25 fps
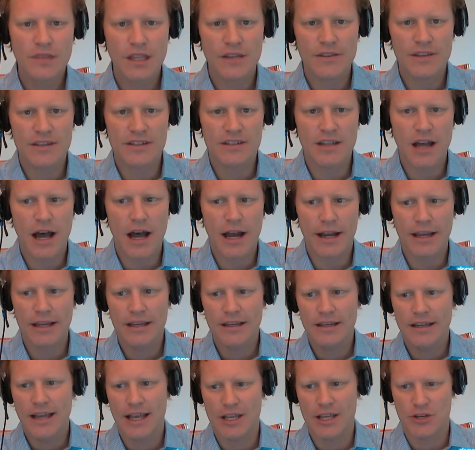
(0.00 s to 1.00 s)
the stock
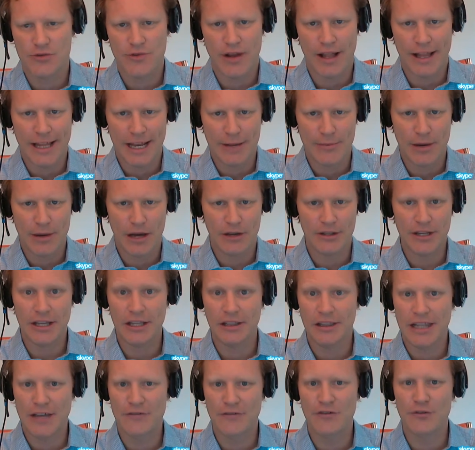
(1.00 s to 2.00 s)
has rallied about
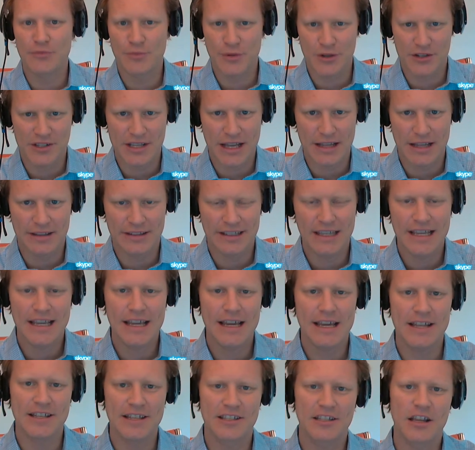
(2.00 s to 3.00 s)
11%
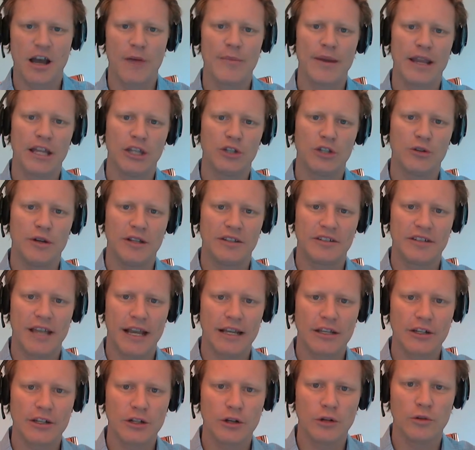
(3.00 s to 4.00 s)
and is coming into a
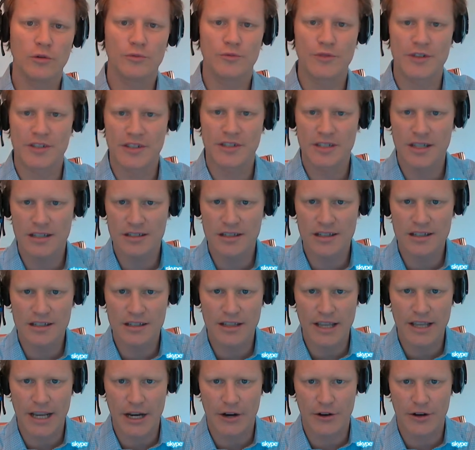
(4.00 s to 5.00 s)
technical
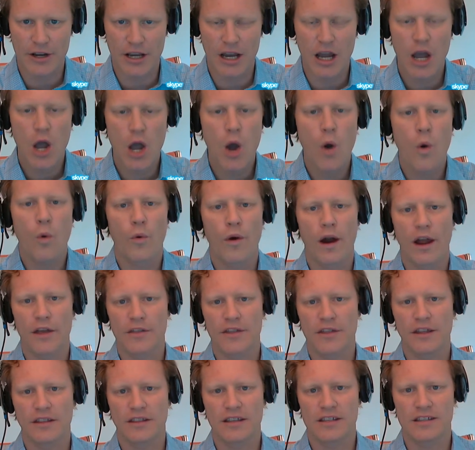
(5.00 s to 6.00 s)
resistance area where I
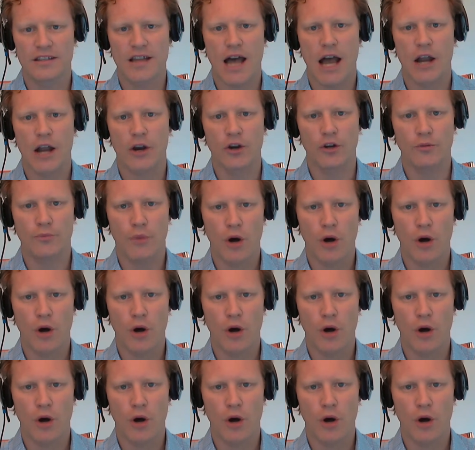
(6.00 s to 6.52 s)
think the stock could